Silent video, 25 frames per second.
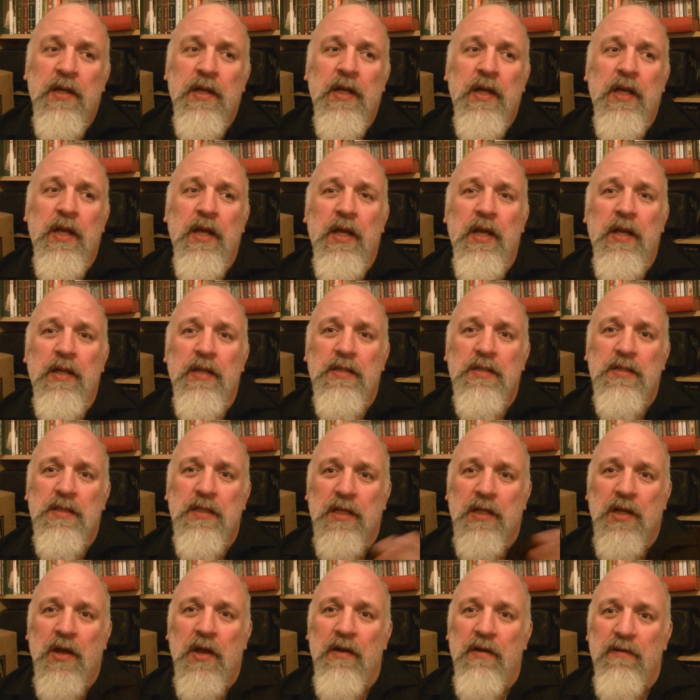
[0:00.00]
is
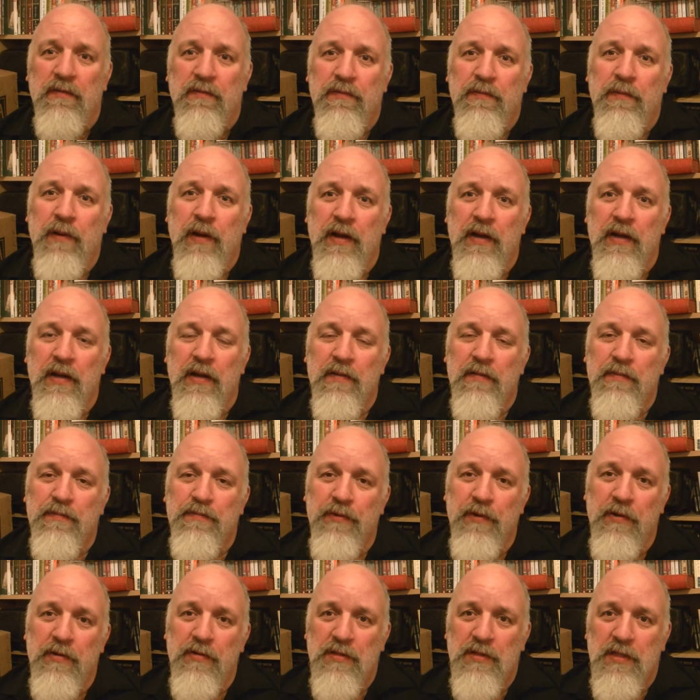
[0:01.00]
a kind of one that
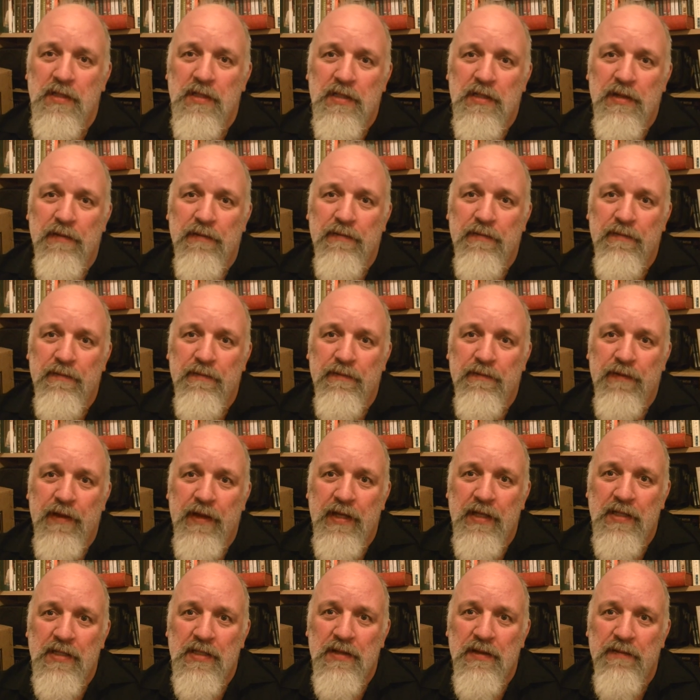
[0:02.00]
brews in different
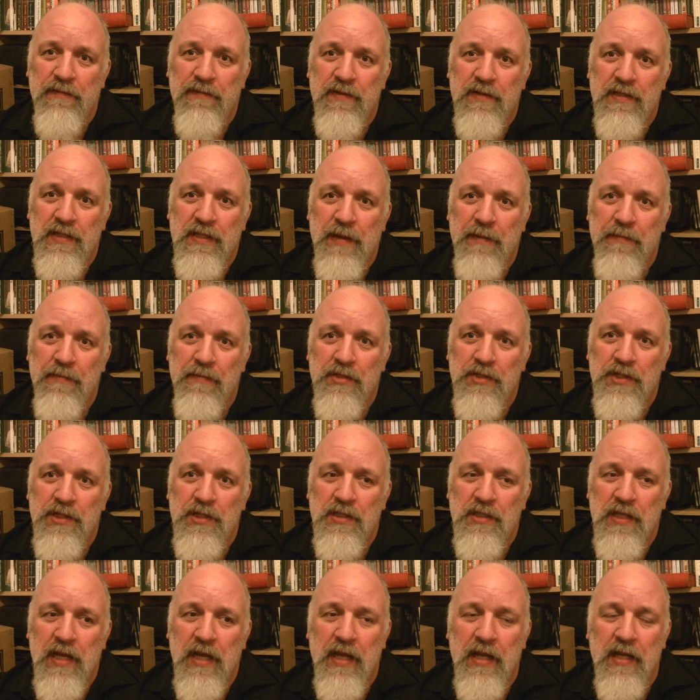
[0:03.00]
things different
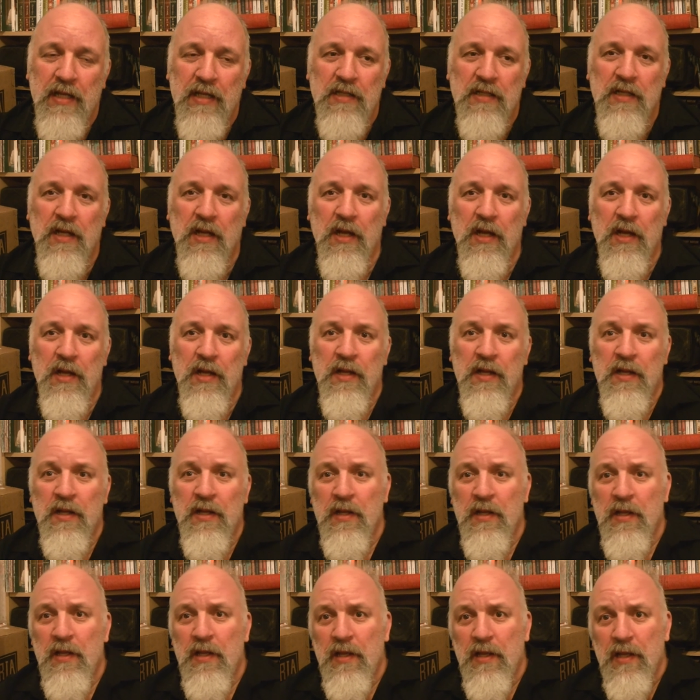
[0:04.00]
temperatures and it. and uh,
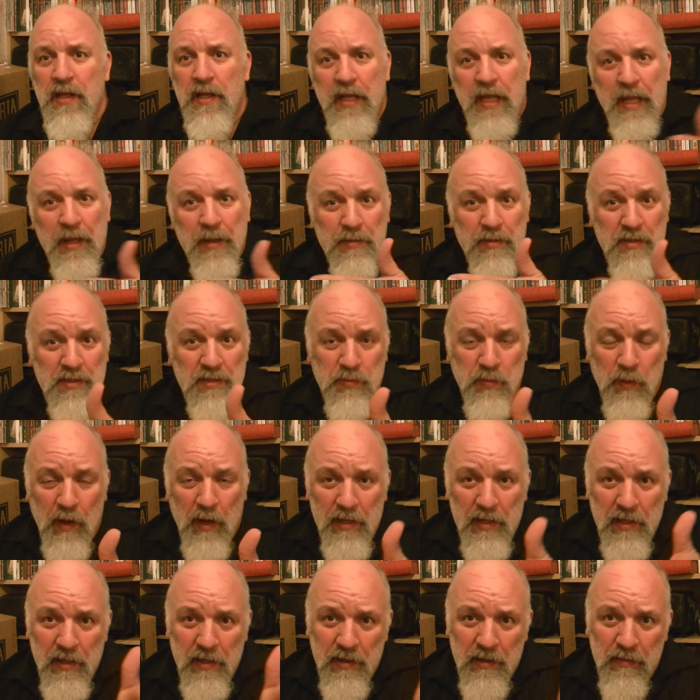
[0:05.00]
it was
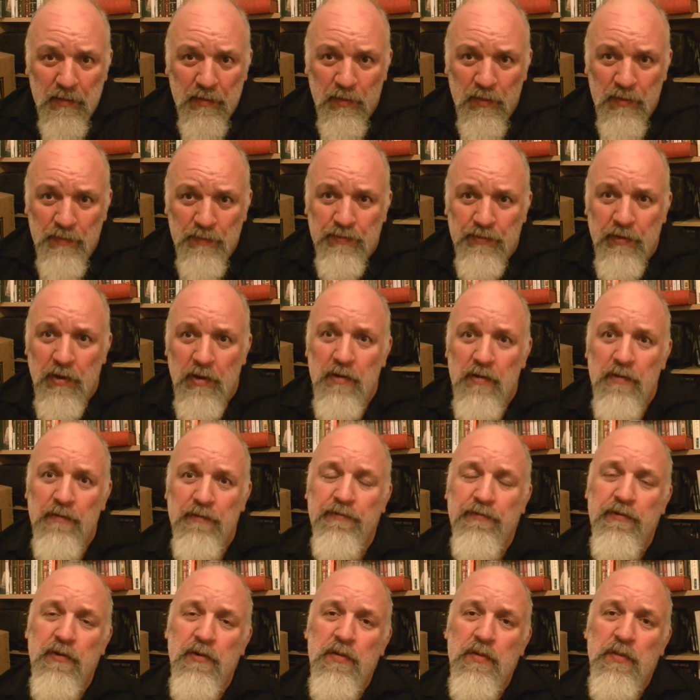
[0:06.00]
one that would brew
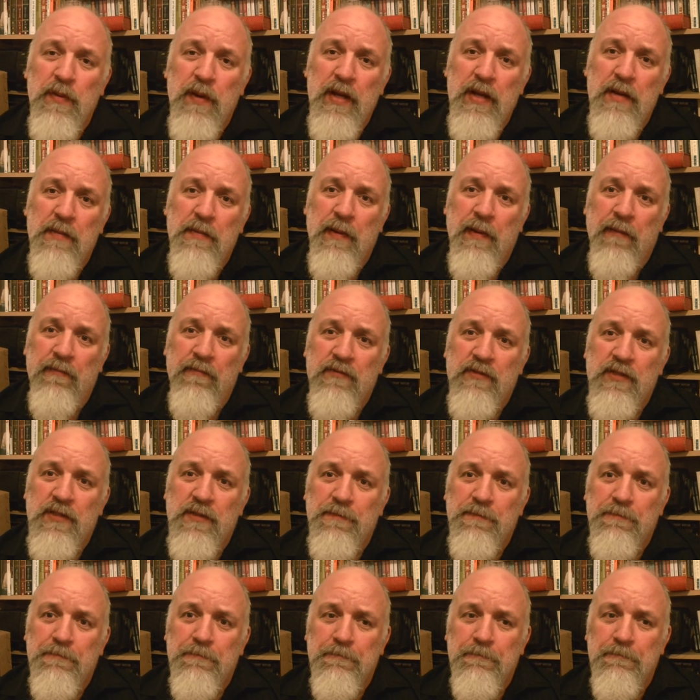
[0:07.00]
through the winter
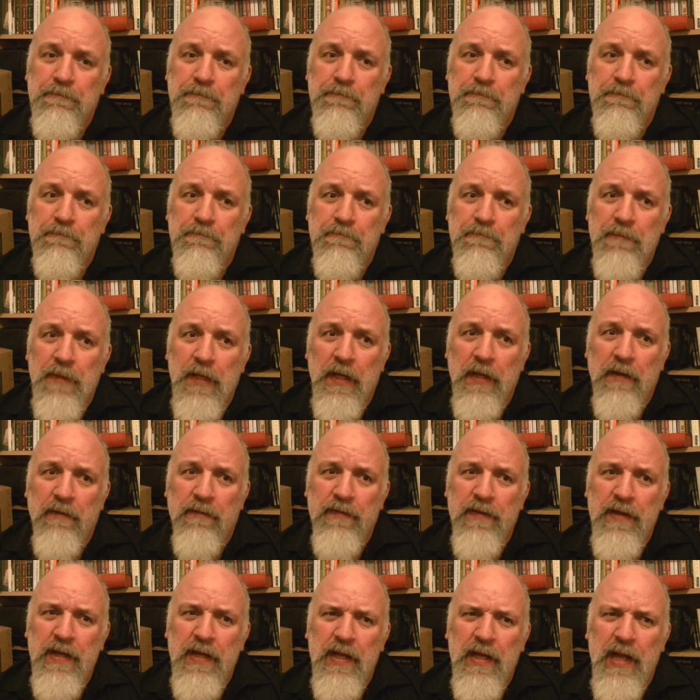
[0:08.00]
months I
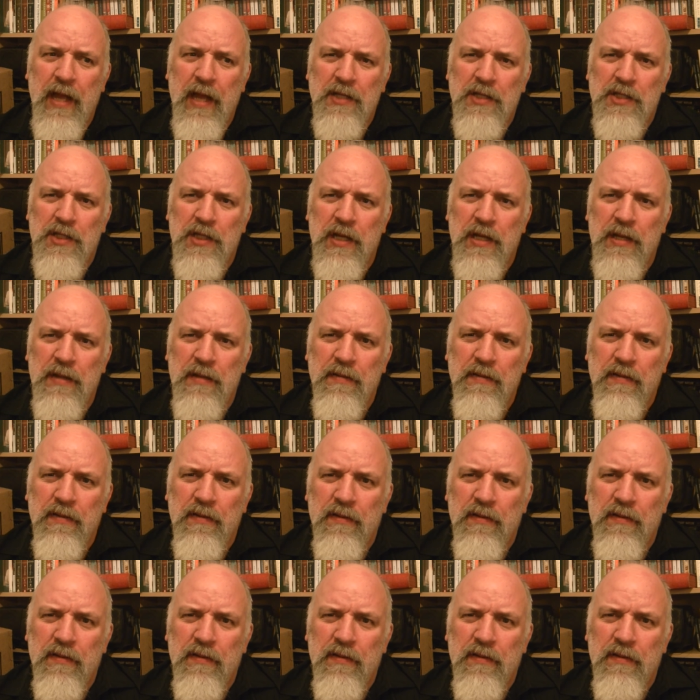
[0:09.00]
think it actually